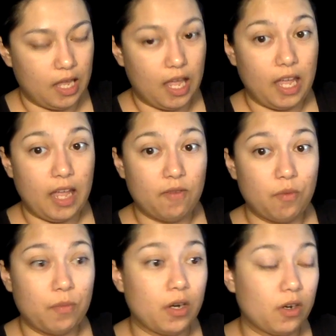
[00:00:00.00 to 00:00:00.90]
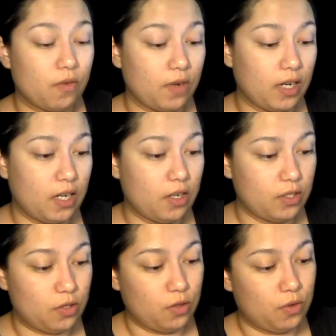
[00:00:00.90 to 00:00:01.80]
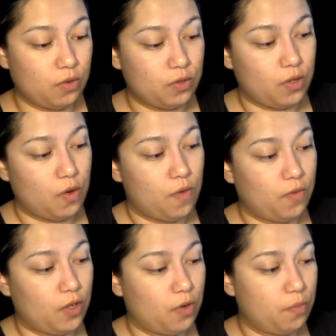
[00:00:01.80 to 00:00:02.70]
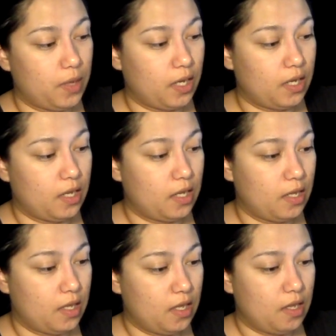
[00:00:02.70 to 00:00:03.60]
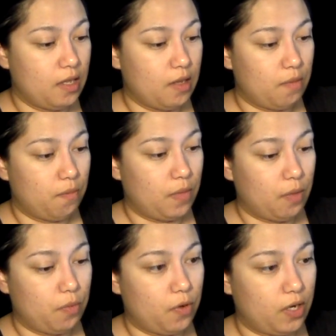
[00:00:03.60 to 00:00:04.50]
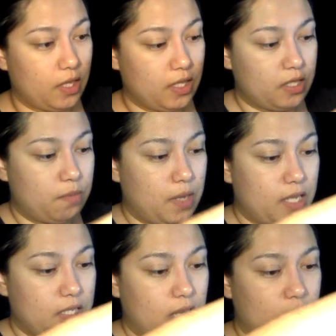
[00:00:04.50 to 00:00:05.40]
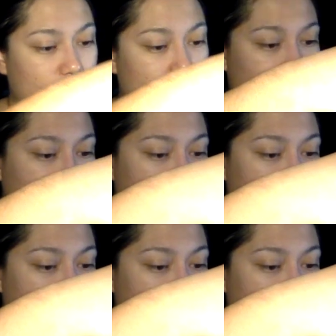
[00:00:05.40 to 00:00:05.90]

I have a mirror right here too, so hopefully it'll make me putting this mask on a little